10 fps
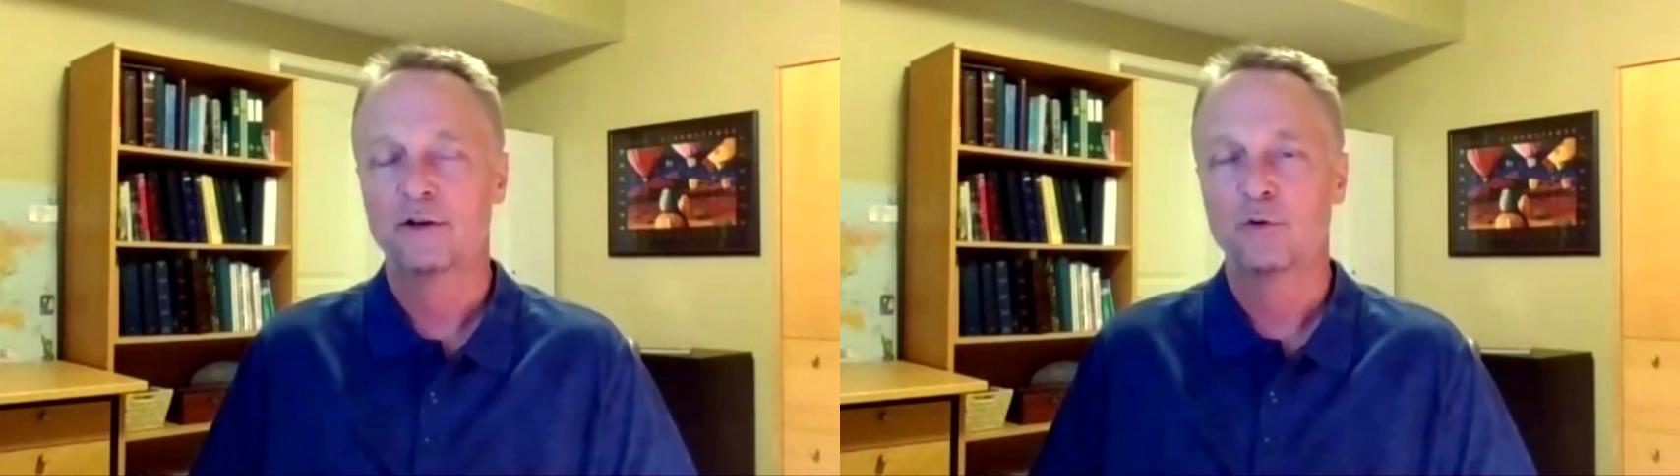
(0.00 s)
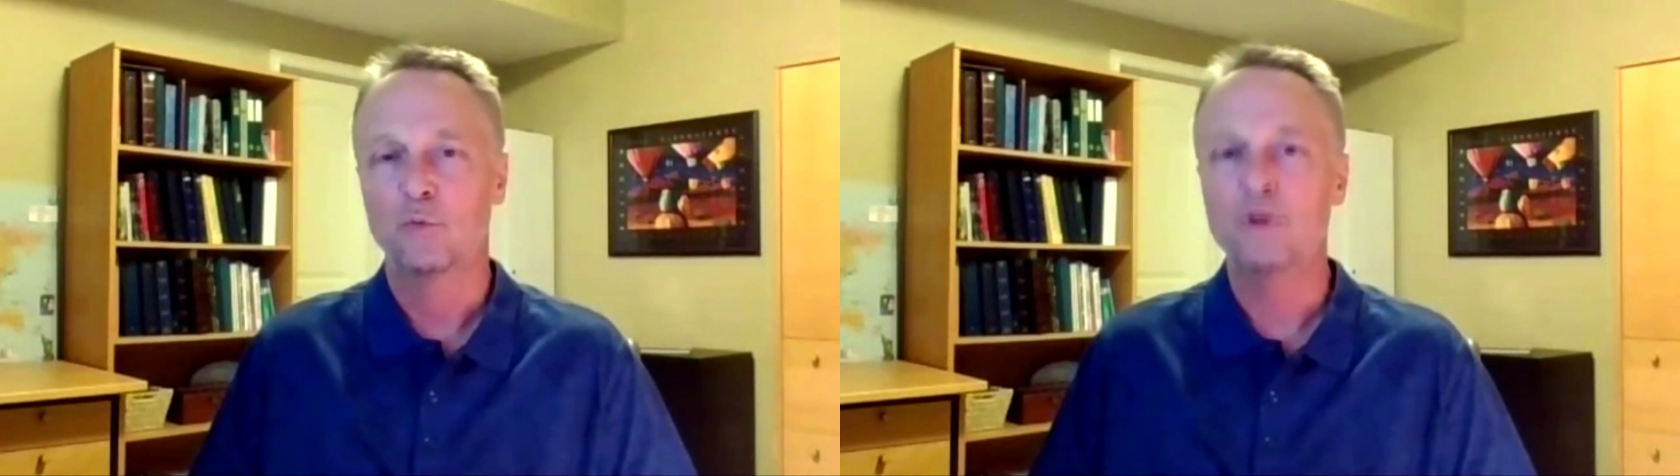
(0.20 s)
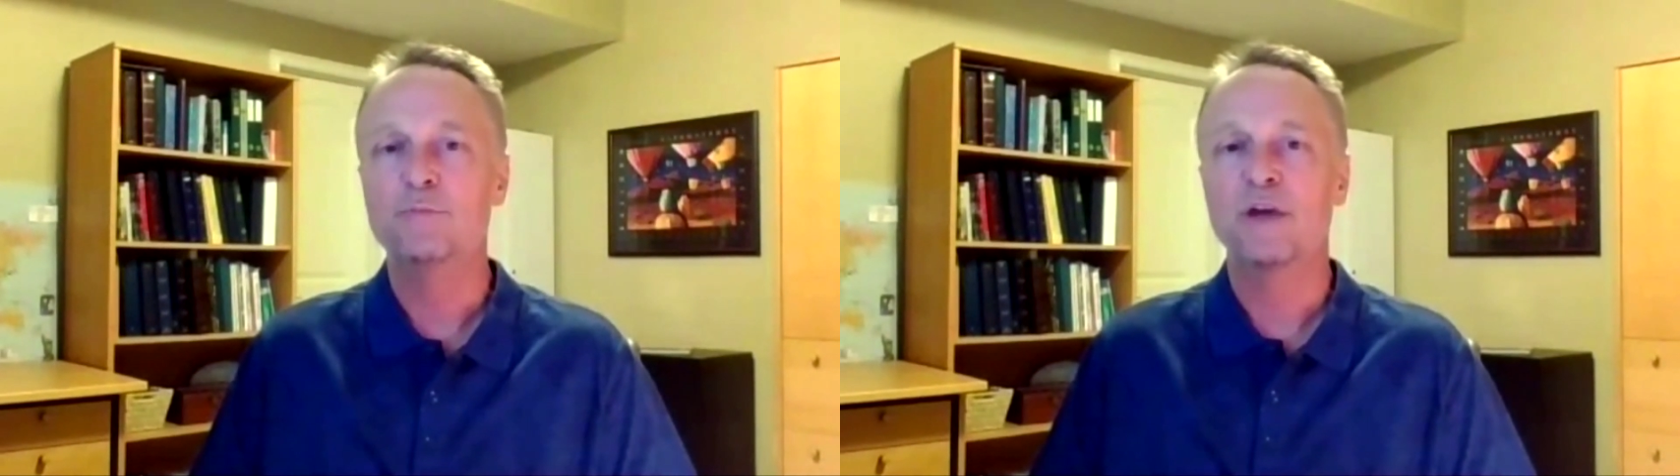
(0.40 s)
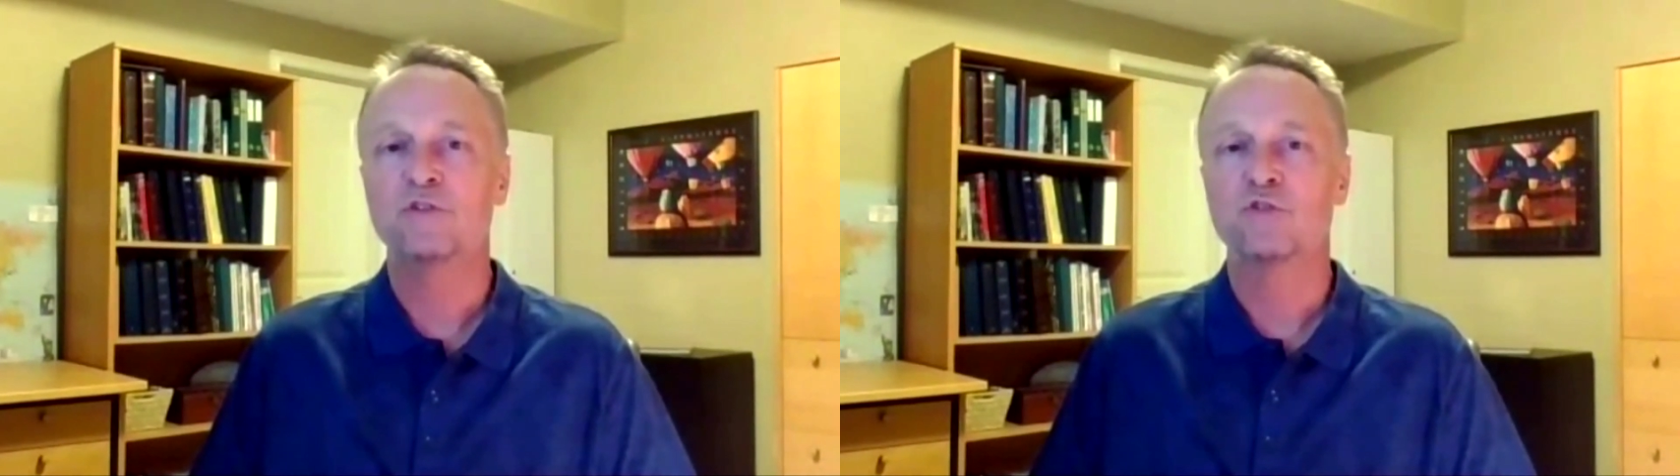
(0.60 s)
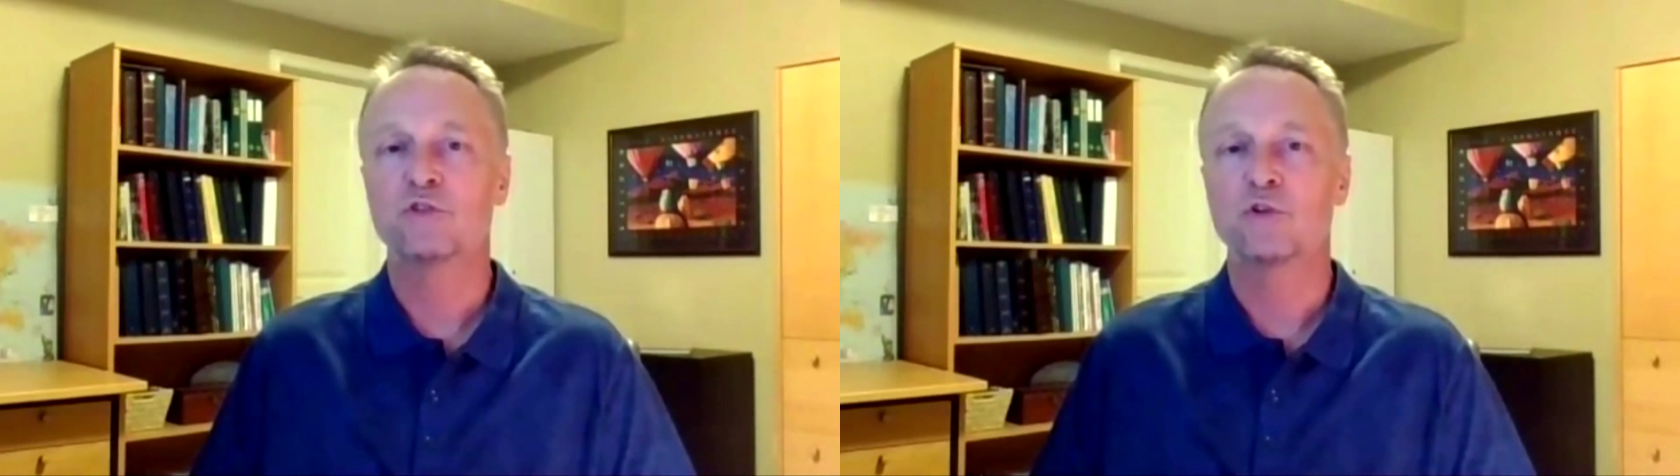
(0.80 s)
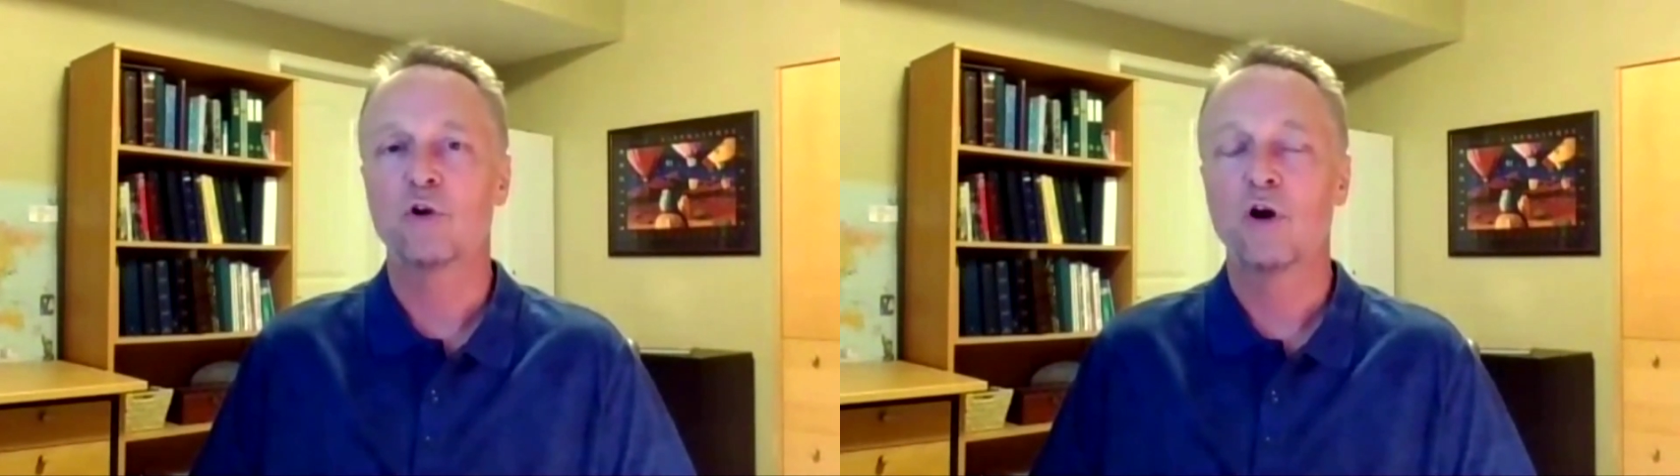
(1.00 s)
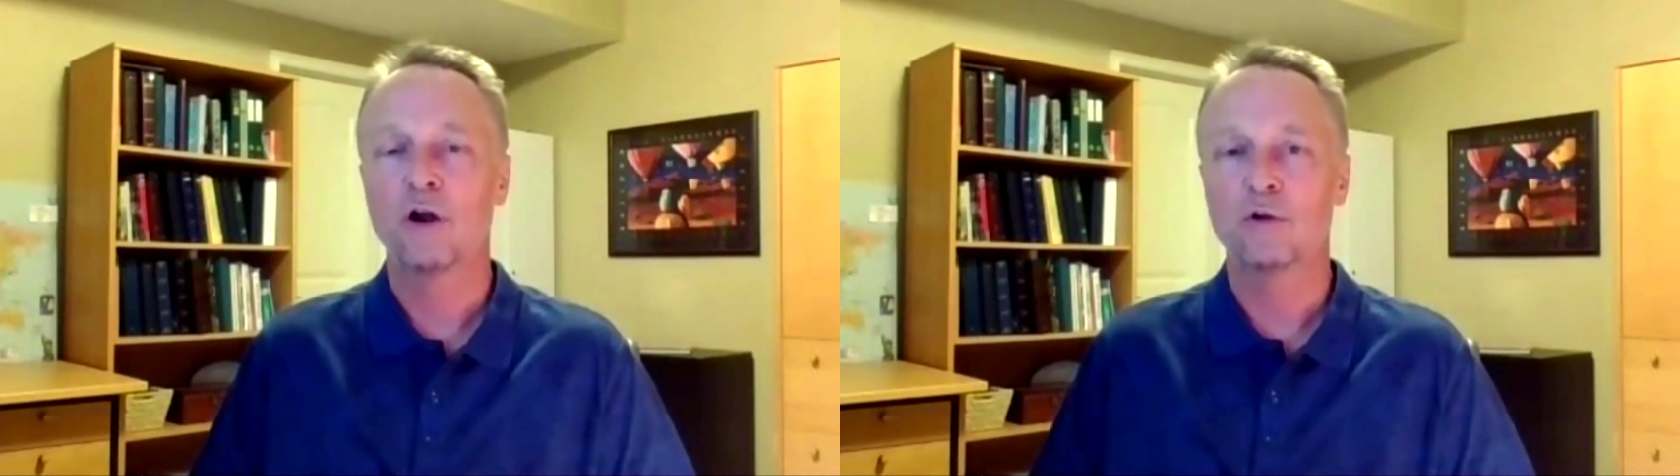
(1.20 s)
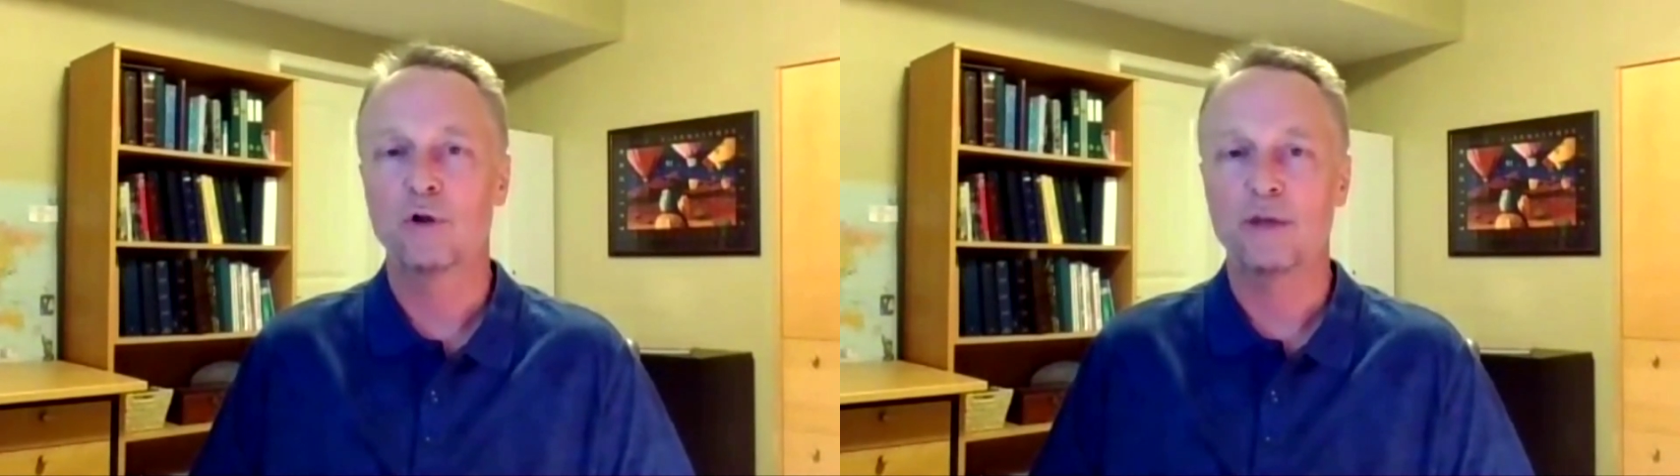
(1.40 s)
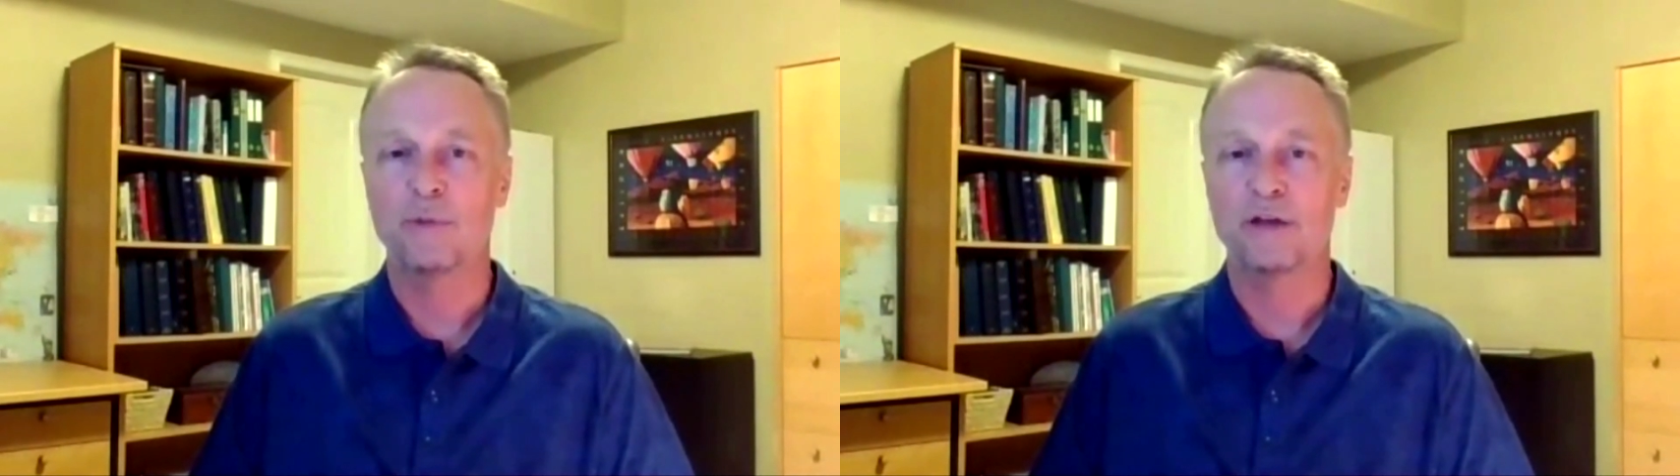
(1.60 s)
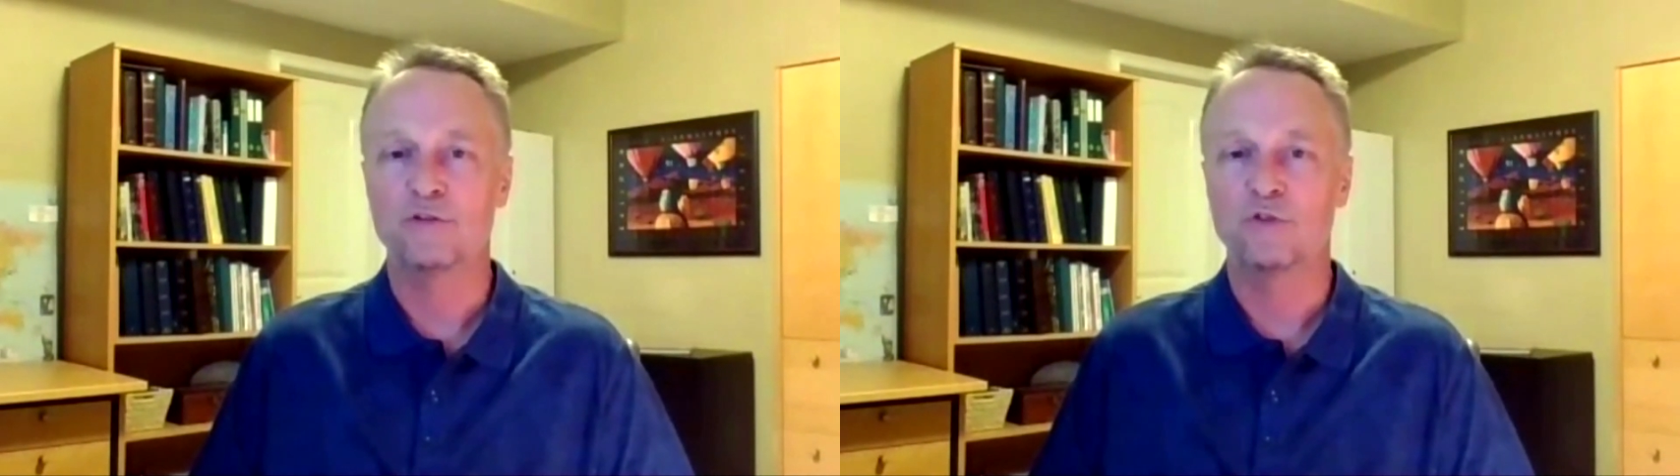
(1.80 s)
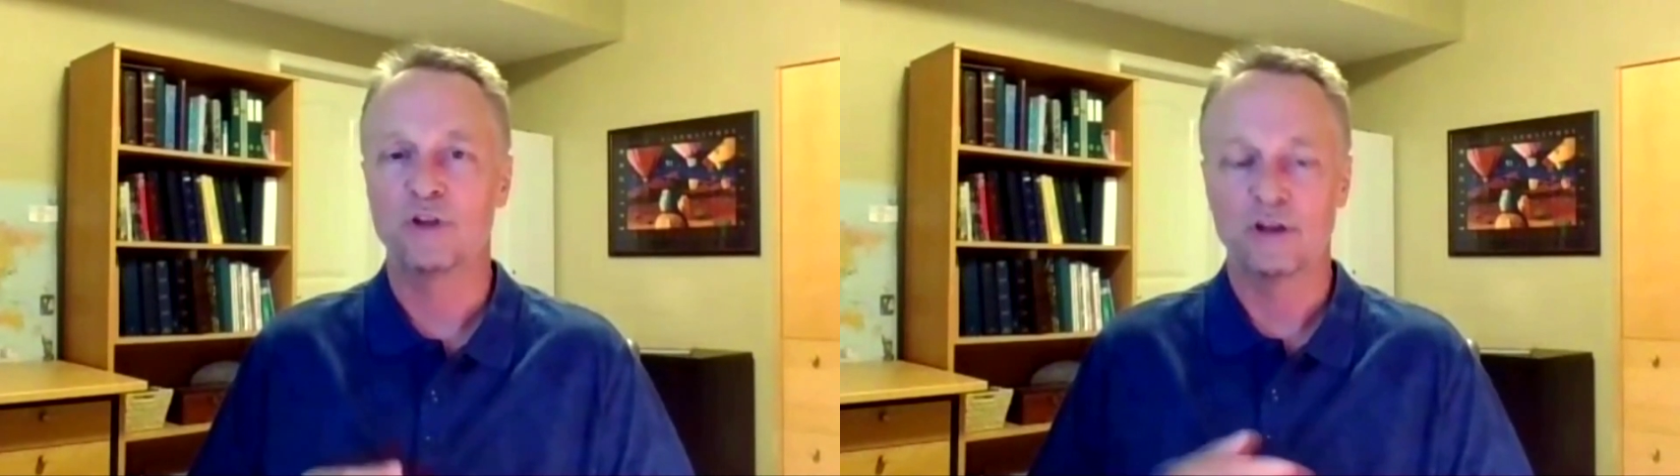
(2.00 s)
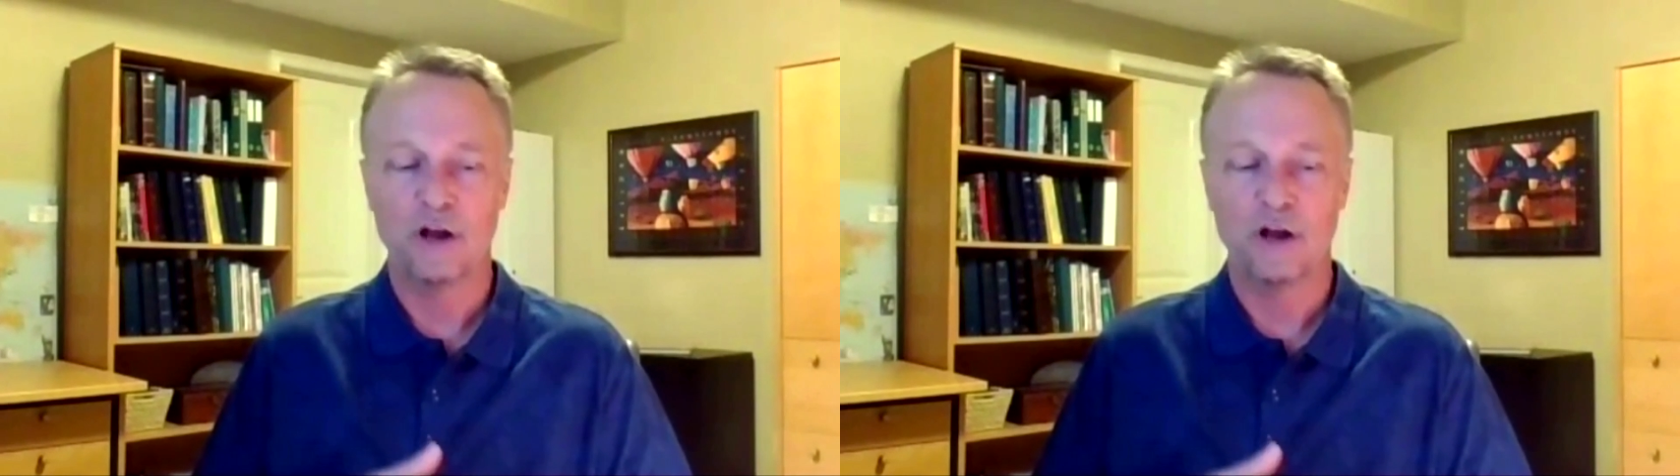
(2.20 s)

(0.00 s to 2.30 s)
we measure your heart rate by using an